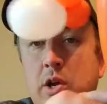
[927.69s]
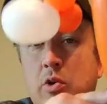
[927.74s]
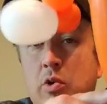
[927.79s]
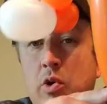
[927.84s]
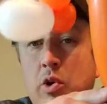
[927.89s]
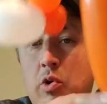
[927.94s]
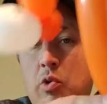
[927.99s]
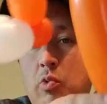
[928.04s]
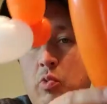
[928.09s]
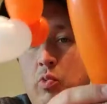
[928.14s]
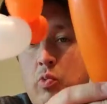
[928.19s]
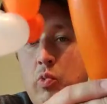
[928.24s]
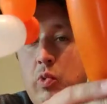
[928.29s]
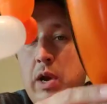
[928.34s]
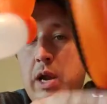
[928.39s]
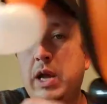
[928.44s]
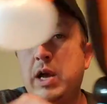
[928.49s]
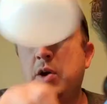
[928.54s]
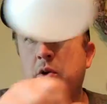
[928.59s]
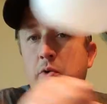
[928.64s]
going
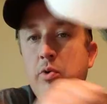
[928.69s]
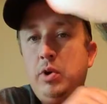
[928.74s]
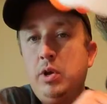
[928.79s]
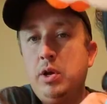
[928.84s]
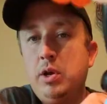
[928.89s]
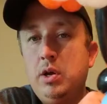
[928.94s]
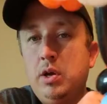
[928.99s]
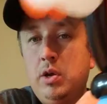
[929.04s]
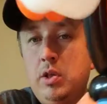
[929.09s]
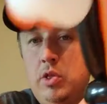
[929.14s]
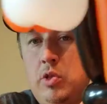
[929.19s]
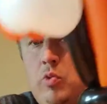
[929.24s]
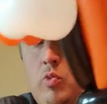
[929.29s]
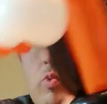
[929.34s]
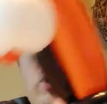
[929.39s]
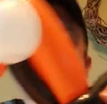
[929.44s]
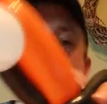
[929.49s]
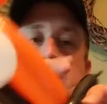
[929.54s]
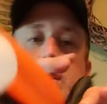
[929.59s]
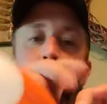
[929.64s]
around the
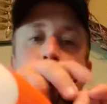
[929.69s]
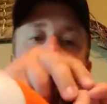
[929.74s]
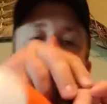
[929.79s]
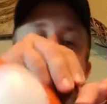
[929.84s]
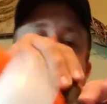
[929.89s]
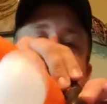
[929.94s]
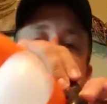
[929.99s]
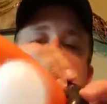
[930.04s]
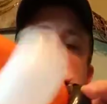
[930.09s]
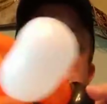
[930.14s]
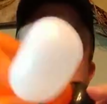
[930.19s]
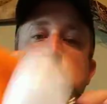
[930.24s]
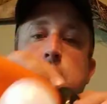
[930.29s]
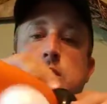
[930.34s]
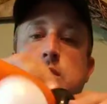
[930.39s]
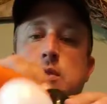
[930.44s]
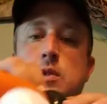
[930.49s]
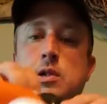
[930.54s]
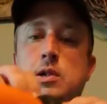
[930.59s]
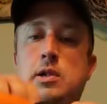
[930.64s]

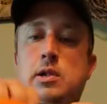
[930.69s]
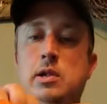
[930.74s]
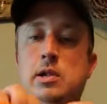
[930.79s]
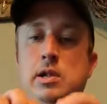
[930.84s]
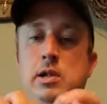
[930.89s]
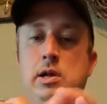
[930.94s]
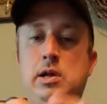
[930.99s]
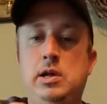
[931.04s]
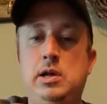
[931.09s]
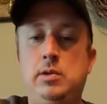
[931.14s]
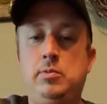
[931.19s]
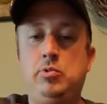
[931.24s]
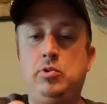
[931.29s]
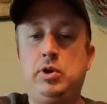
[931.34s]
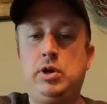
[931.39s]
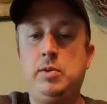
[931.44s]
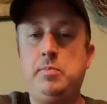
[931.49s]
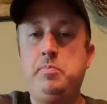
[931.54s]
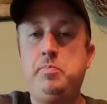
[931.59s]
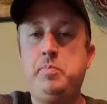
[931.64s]
waist. I'm
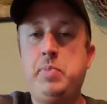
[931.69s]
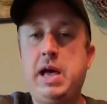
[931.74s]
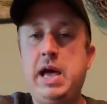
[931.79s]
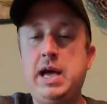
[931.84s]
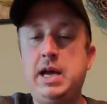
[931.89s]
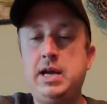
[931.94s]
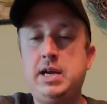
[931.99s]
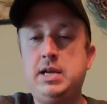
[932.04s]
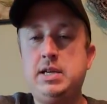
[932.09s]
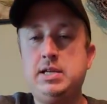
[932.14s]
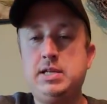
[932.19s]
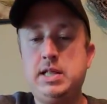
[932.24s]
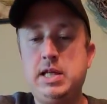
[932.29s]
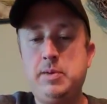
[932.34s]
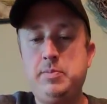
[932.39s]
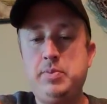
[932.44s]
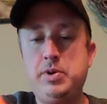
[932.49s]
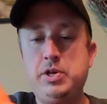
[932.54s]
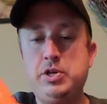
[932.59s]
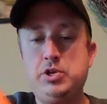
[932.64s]
gonna come back to
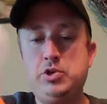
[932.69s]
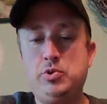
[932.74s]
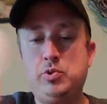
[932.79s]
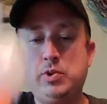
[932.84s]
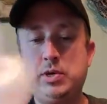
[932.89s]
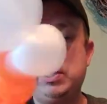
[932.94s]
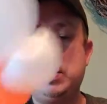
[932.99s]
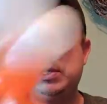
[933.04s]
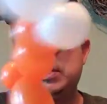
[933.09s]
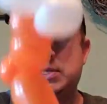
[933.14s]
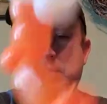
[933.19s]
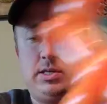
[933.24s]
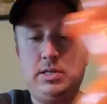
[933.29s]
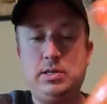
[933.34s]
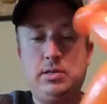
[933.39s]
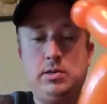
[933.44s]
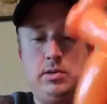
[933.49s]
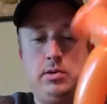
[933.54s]
that pinch twist.